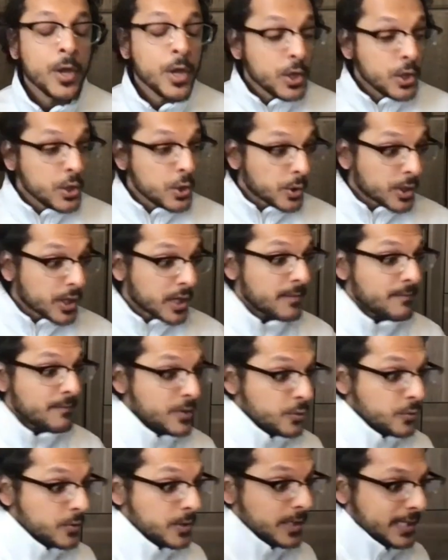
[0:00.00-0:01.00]
Your
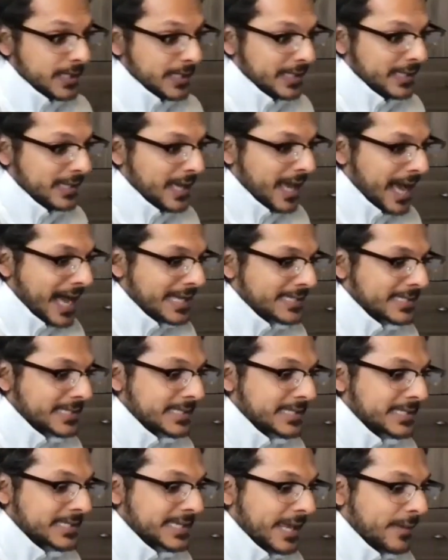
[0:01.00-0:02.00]
community has the
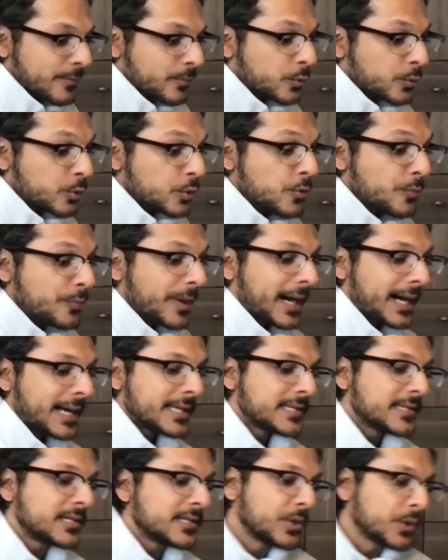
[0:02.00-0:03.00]
same rupa
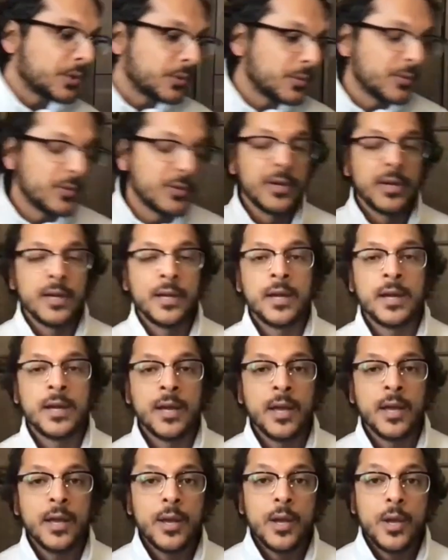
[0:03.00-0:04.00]
as you.
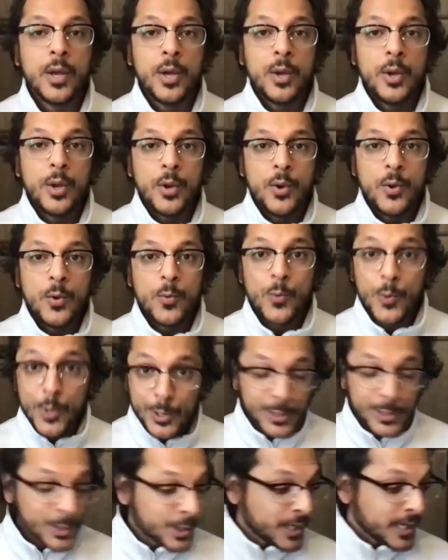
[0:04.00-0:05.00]
We're
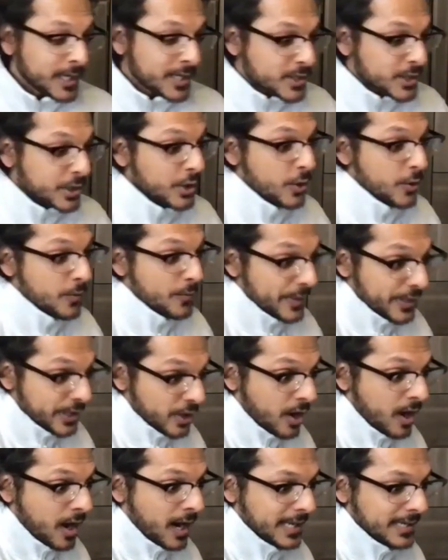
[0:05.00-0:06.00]
learning to go
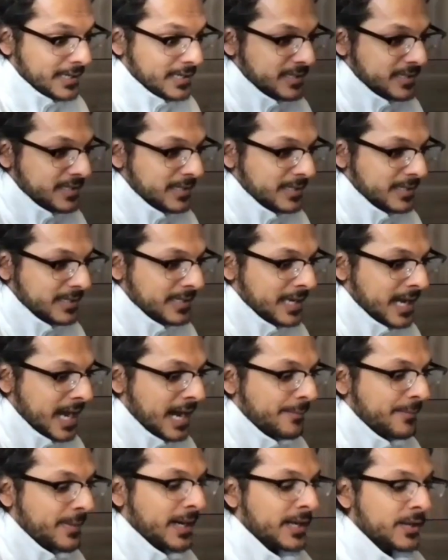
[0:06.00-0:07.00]
beyond
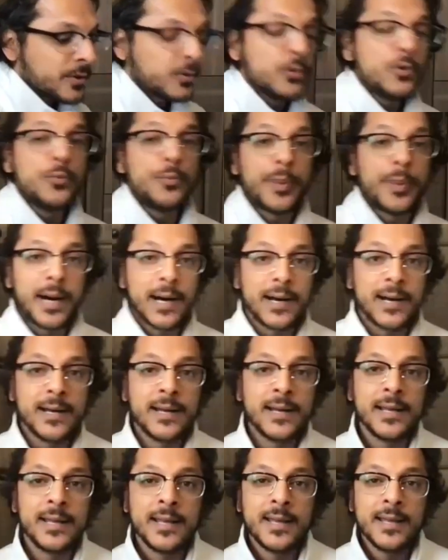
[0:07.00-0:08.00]
nama and rupa.
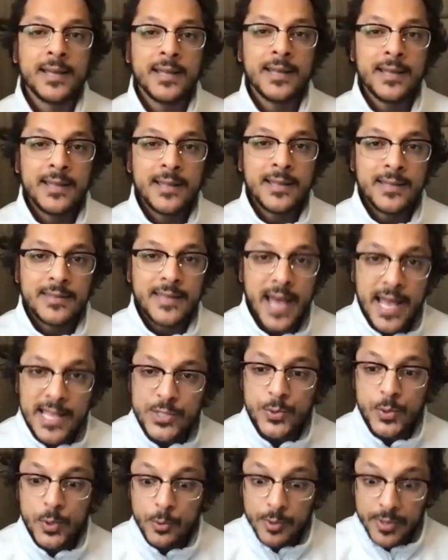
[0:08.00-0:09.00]

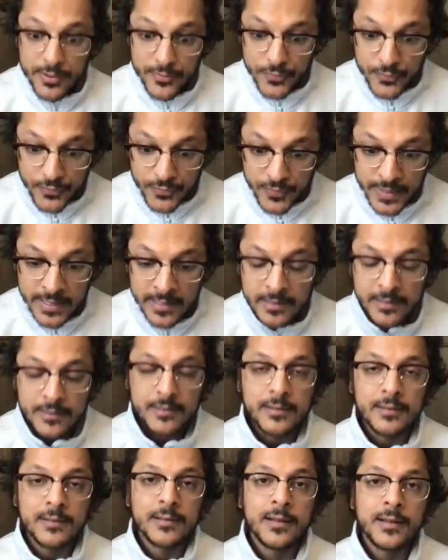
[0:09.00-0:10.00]
That's where we
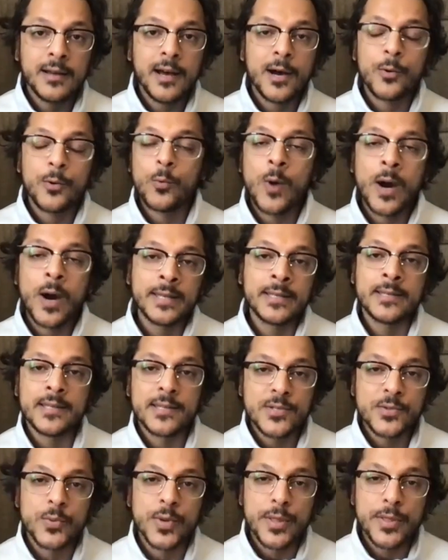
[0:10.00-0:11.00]
feel a
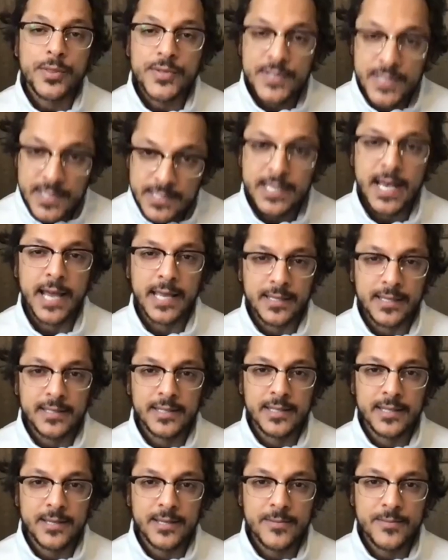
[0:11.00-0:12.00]
oneness with
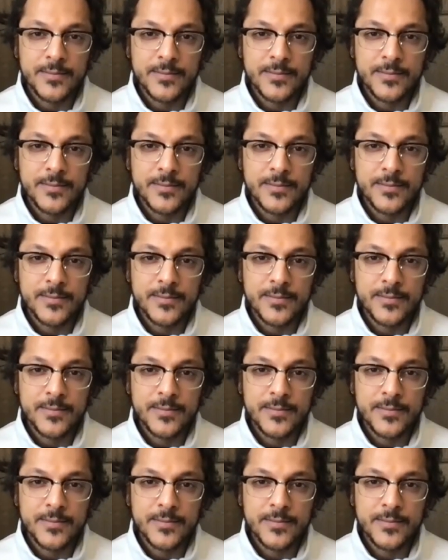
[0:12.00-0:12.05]
society.